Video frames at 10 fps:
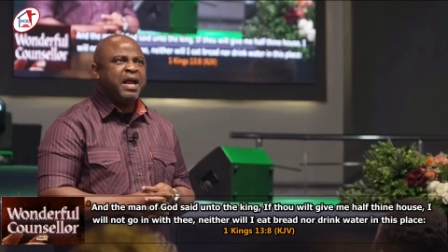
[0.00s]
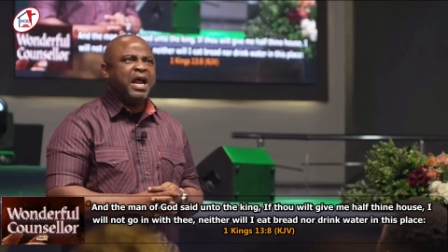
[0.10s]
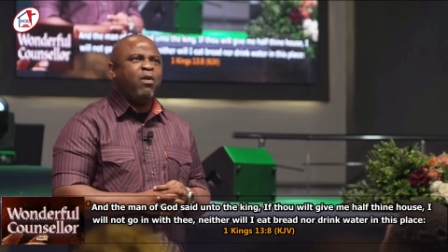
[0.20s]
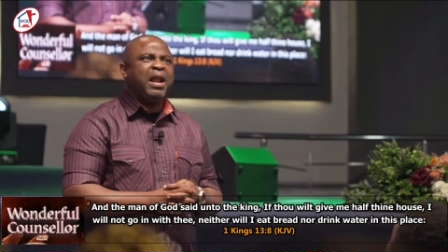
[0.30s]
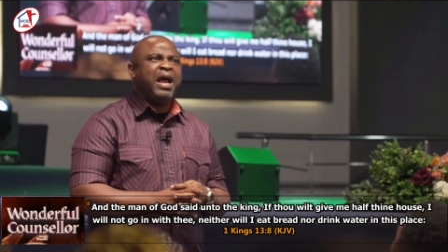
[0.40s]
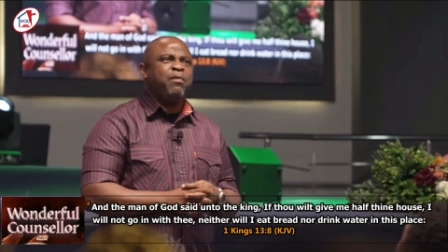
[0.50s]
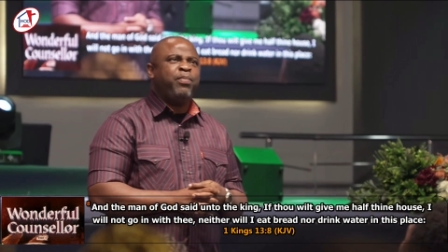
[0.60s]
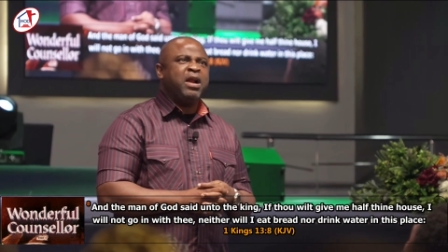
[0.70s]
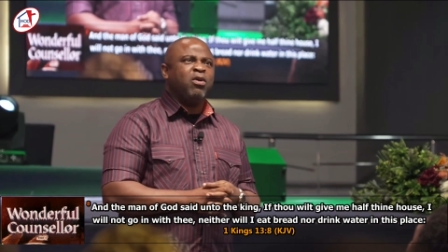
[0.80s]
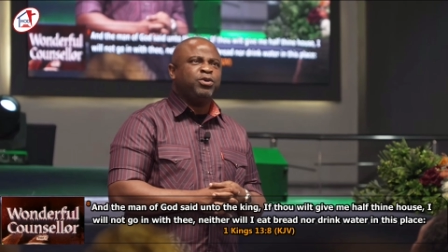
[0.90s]
Neither will I
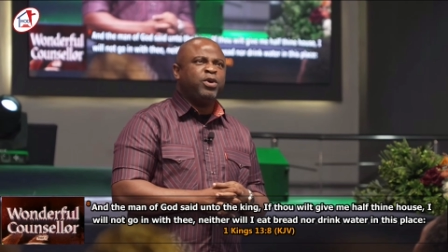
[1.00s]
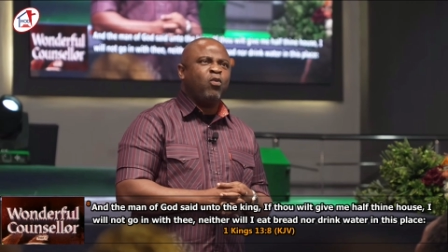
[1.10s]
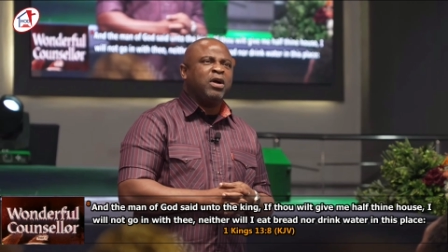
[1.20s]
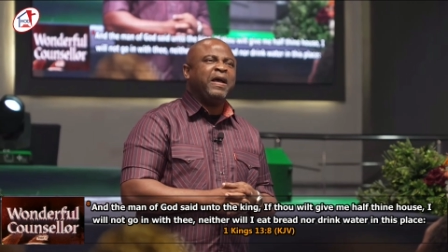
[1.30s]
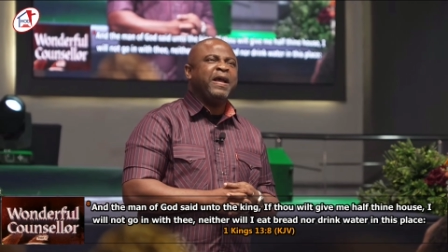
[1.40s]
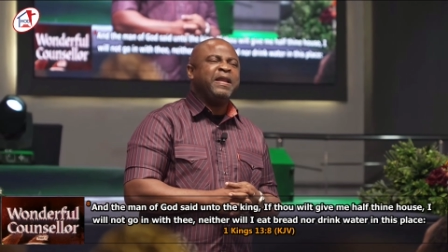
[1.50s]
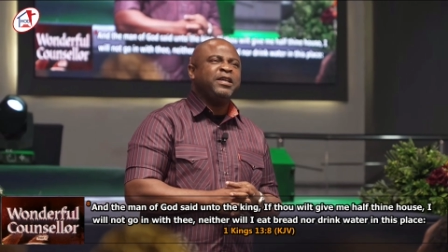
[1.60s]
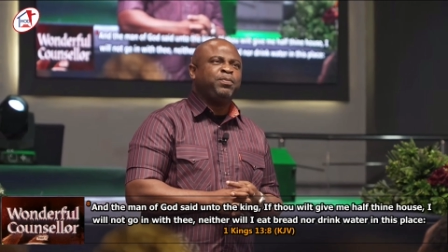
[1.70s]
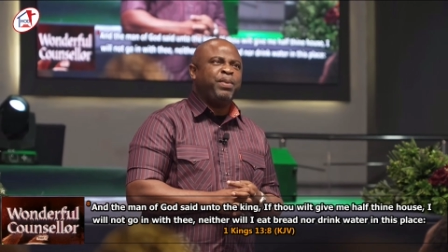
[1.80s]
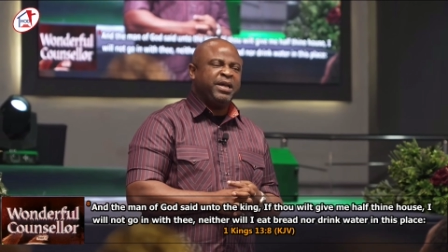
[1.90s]
eat bread nor drink water
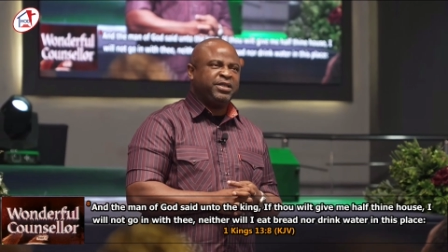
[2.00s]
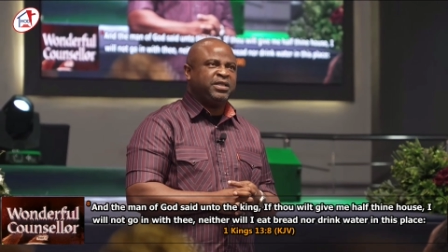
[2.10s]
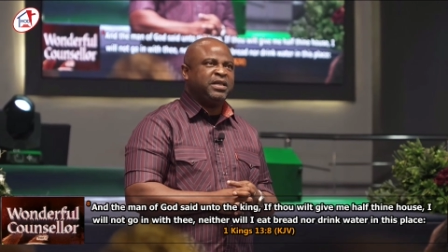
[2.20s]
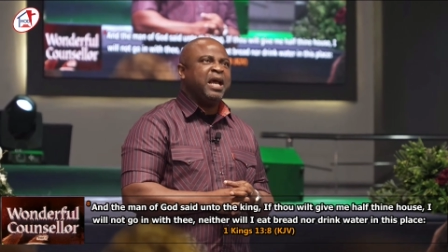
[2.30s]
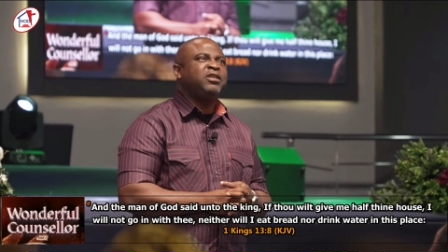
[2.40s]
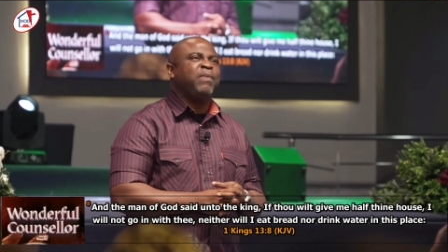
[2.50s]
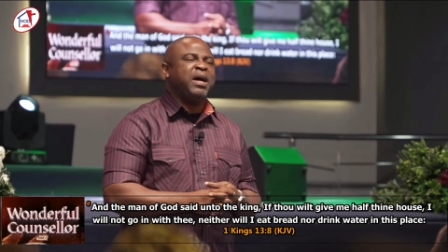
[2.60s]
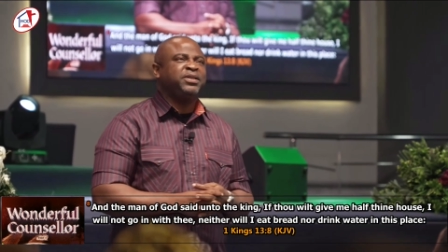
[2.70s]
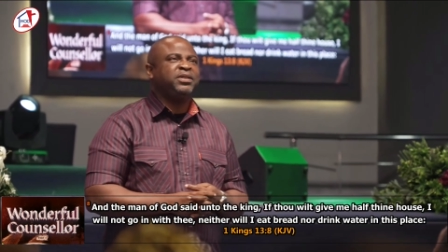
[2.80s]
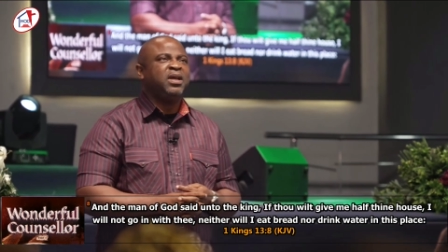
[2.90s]
in this place. Next
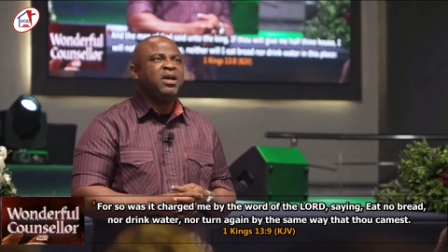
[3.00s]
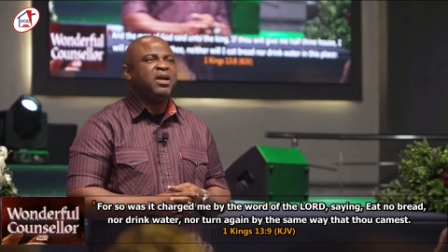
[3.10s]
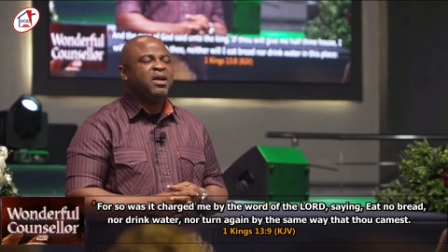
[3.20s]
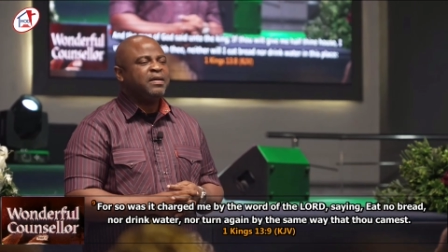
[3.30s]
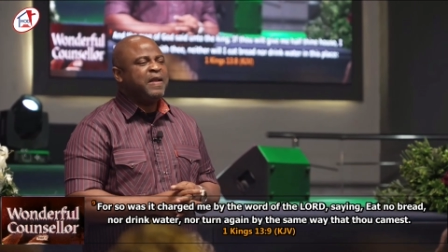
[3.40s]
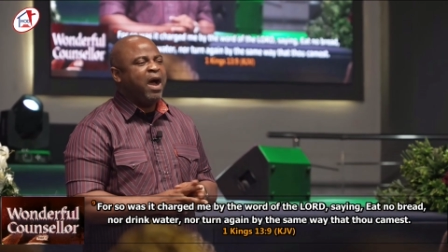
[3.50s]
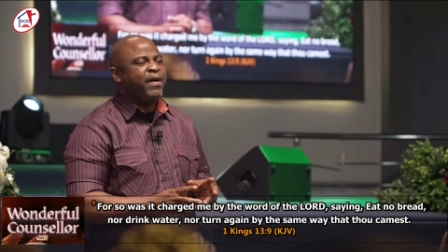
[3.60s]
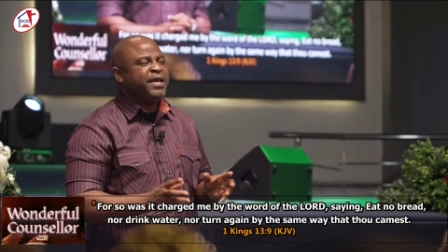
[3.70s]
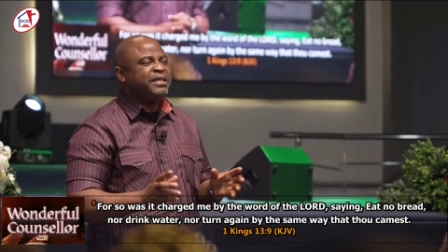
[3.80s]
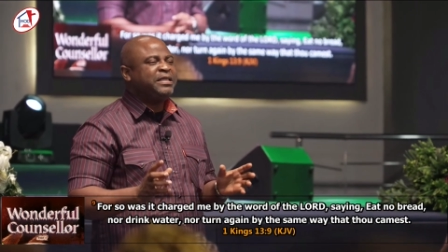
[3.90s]
verse.
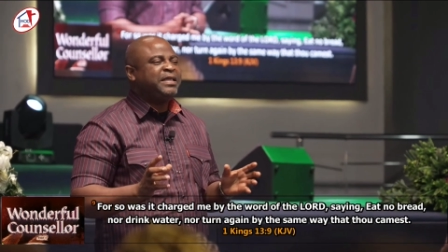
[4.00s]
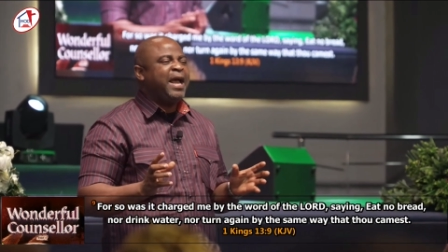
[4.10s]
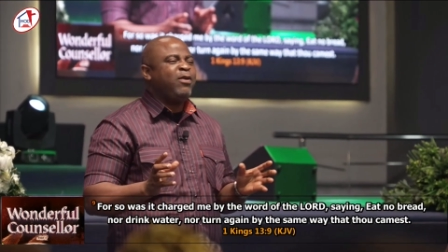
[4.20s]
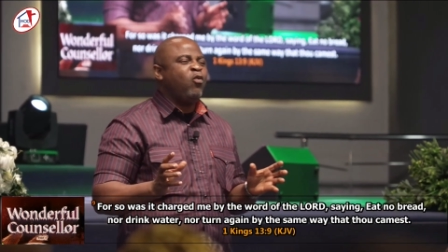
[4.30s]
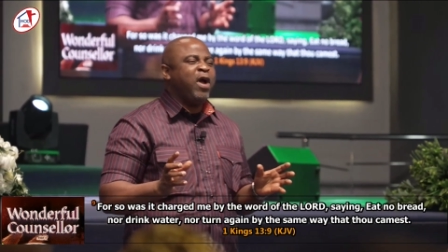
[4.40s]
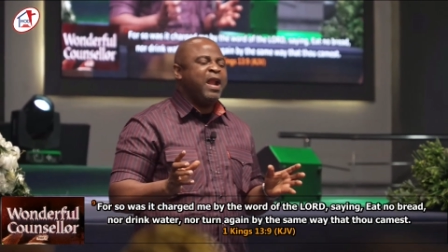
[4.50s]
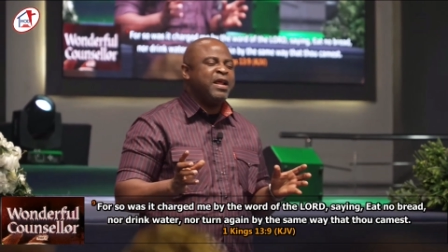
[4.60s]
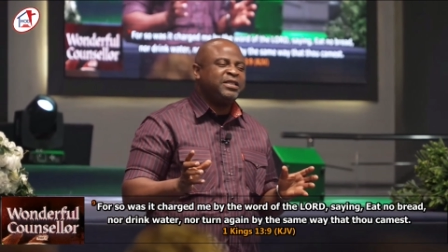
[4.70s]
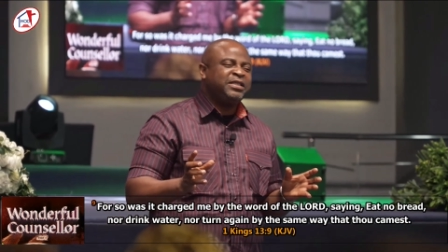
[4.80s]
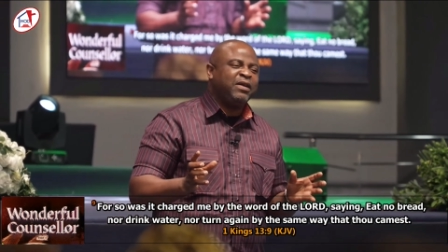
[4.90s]
Now he said
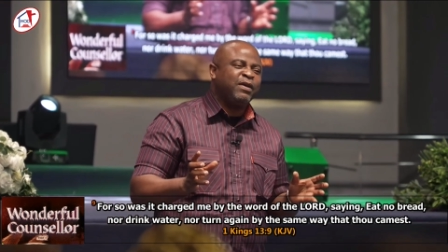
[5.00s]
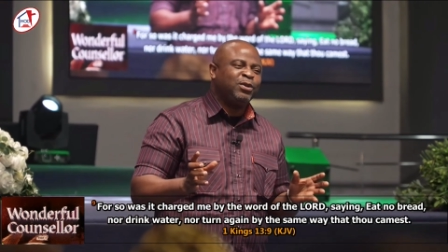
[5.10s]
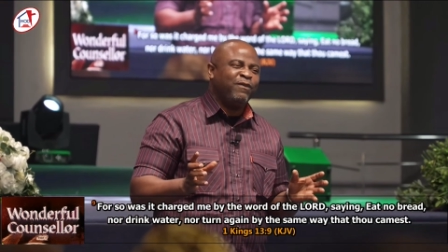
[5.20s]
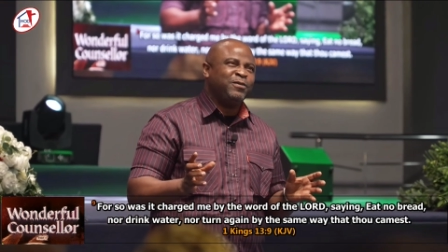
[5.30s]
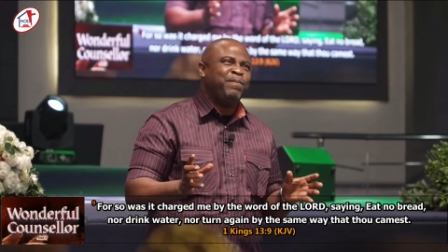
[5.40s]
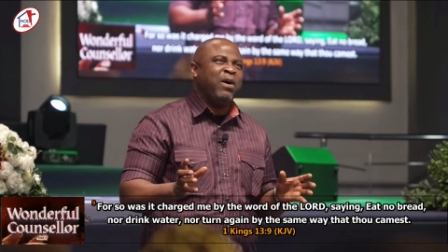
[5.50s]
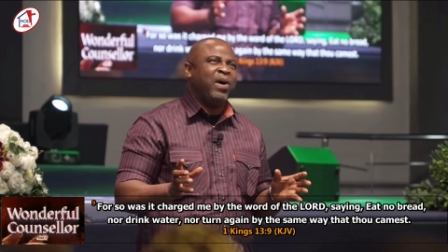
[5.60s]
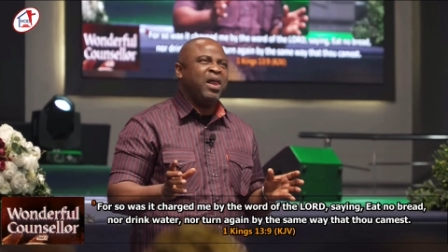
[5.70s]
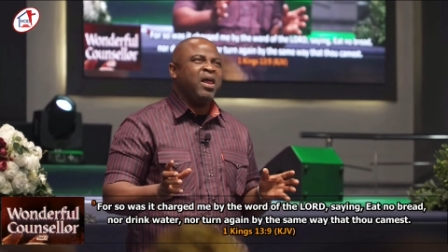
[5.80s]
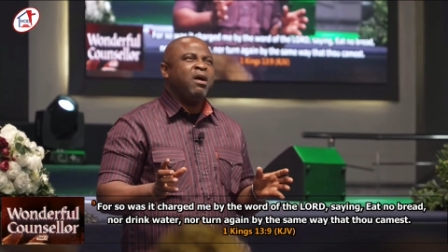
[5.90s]
where the secrets of his
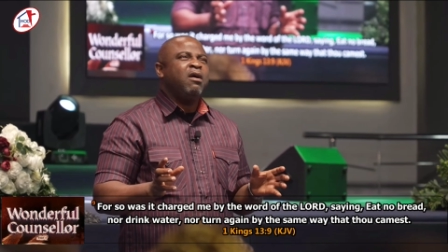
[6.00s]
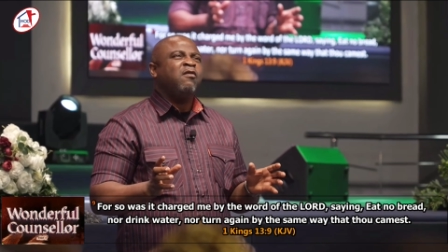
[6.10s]
power.